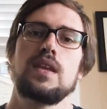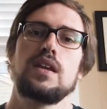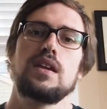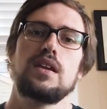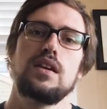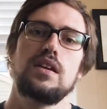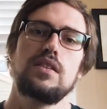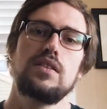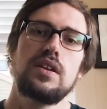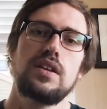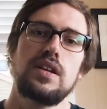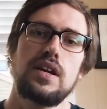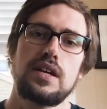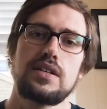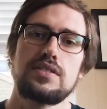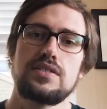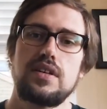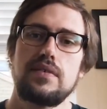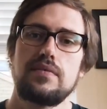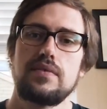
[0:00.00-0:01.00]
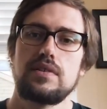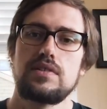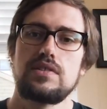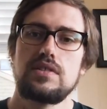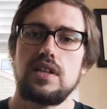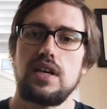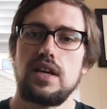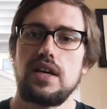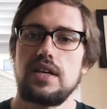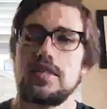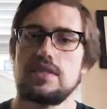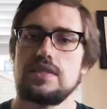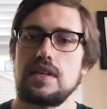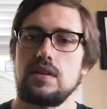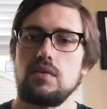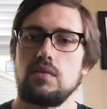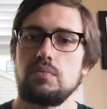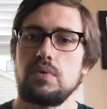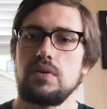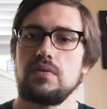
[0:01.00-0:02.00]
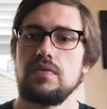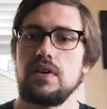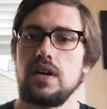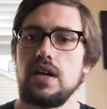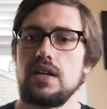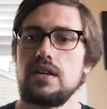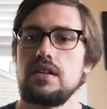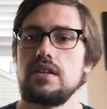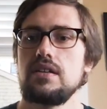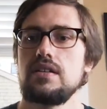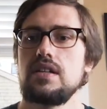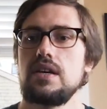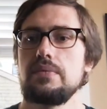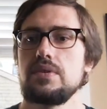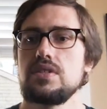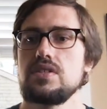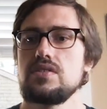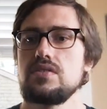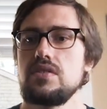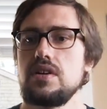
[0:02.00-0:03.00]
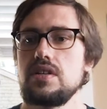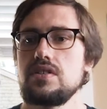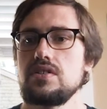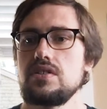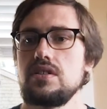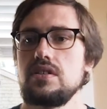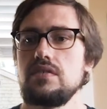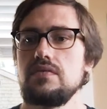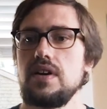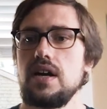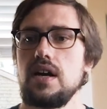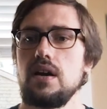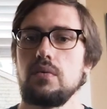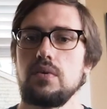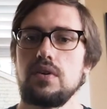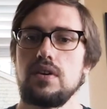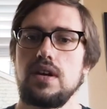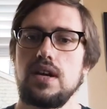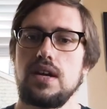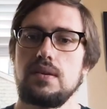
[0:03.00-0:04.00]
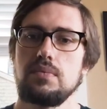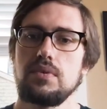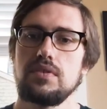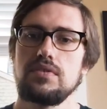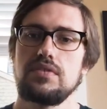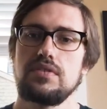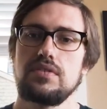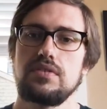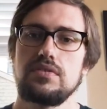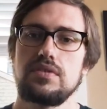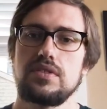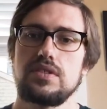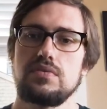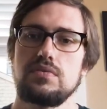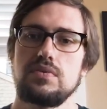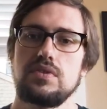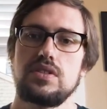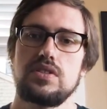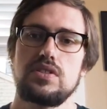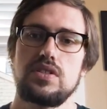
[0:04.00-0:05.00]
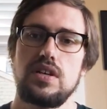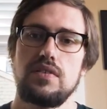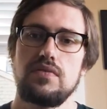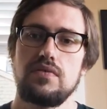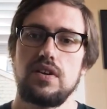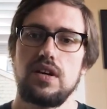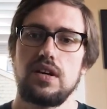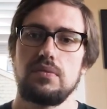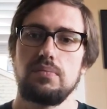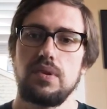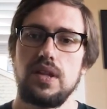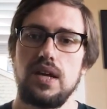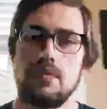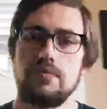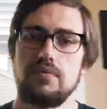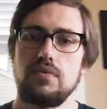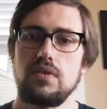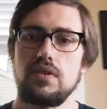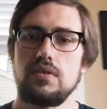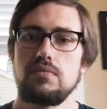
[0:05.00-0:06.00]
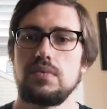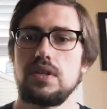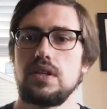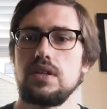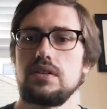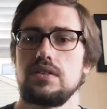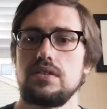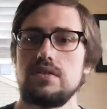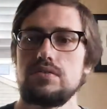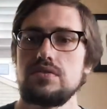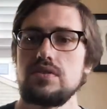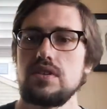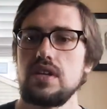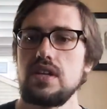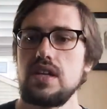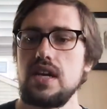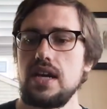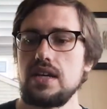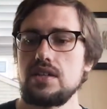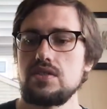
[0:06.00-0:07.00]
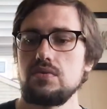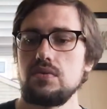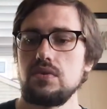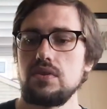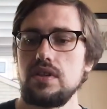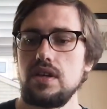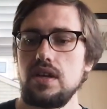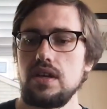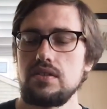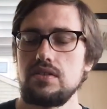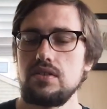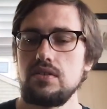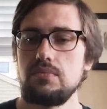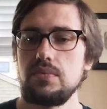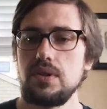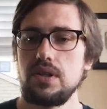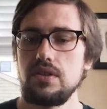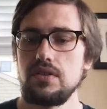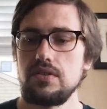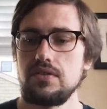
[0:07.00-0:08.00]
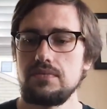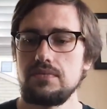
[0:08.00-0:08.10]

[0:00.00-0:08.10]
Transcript: In the next several slides, I will provide a demonstration of how we're able to do this with the JFrog platform using an actual Yocto build.